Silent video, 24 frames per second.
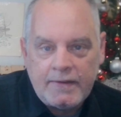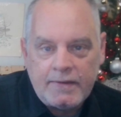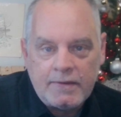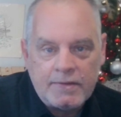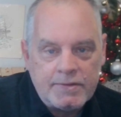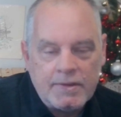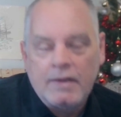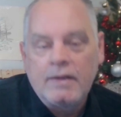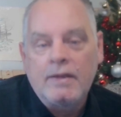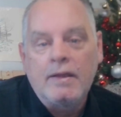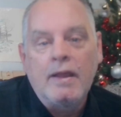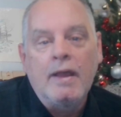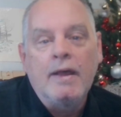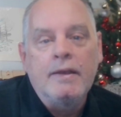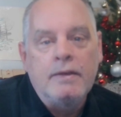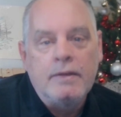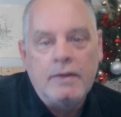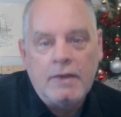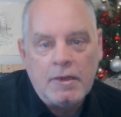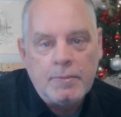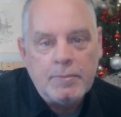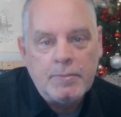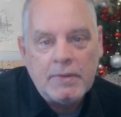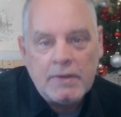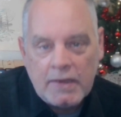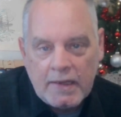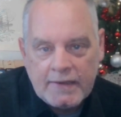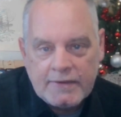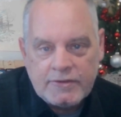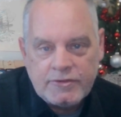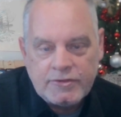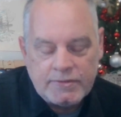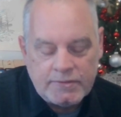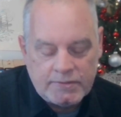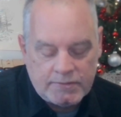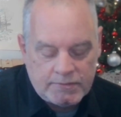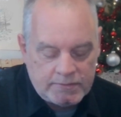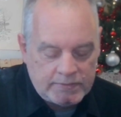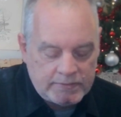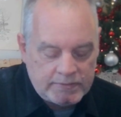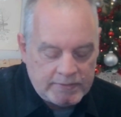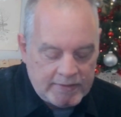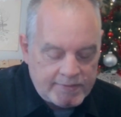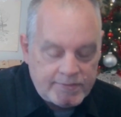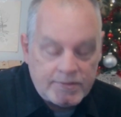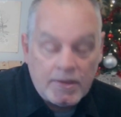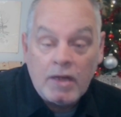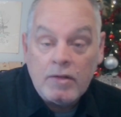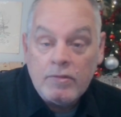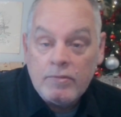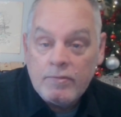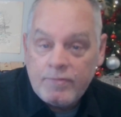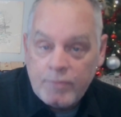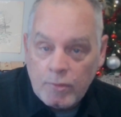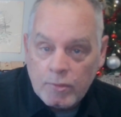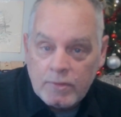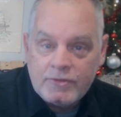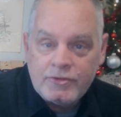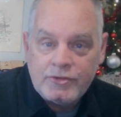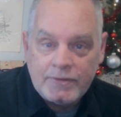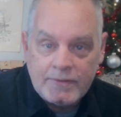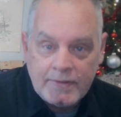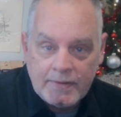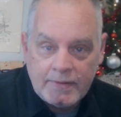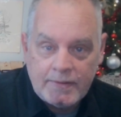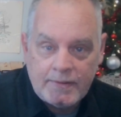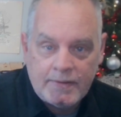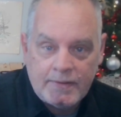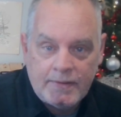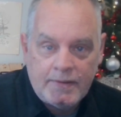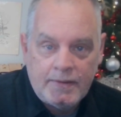as our goddamn elections. And that's unfortunate.